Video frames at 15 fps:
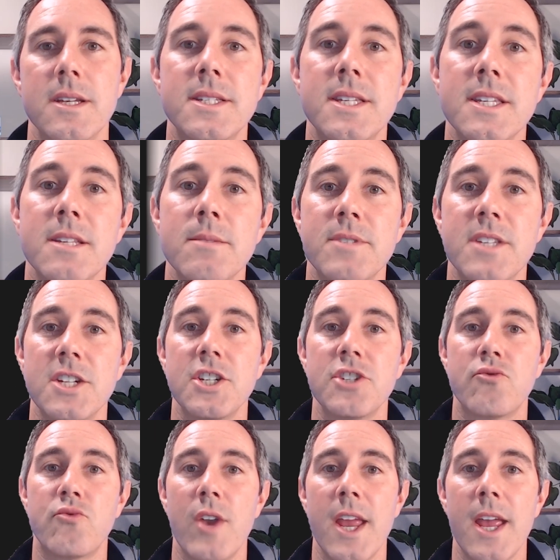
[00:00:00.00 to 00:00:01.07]
Systems such as
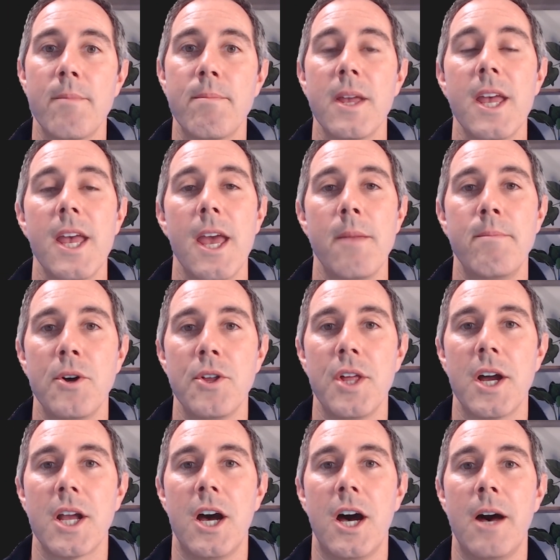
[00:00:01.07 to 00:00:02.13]
Ramp and
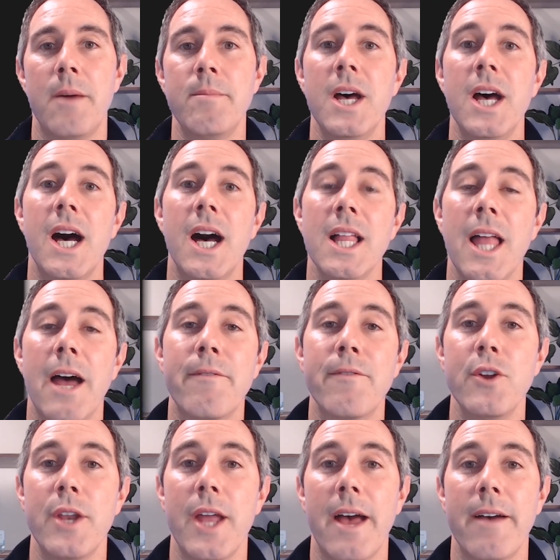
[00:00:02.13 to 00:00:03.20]
Bill.com allow for you
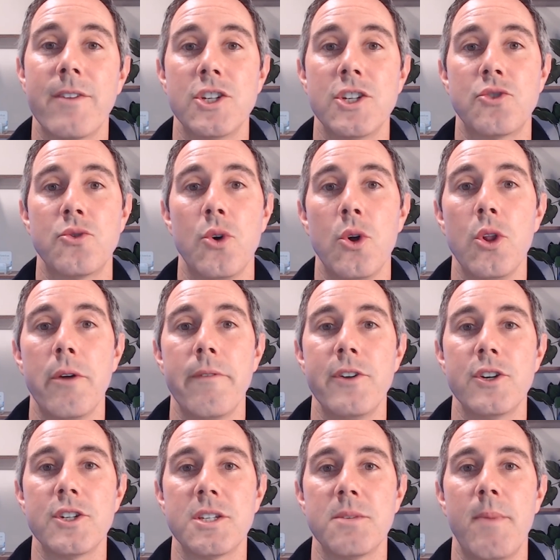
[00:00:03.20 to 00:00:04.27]
to have control over your
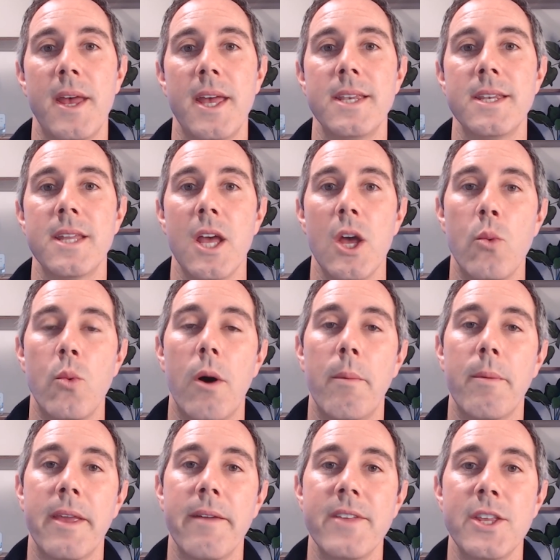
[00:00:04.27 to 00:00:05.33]
spend while
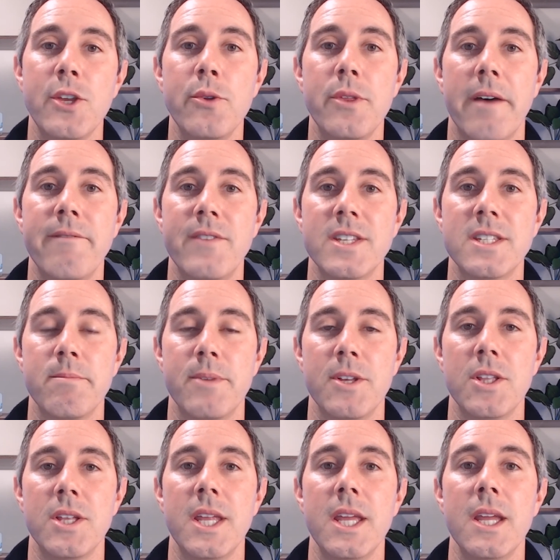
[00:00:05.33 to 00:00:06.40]
giving you that visibility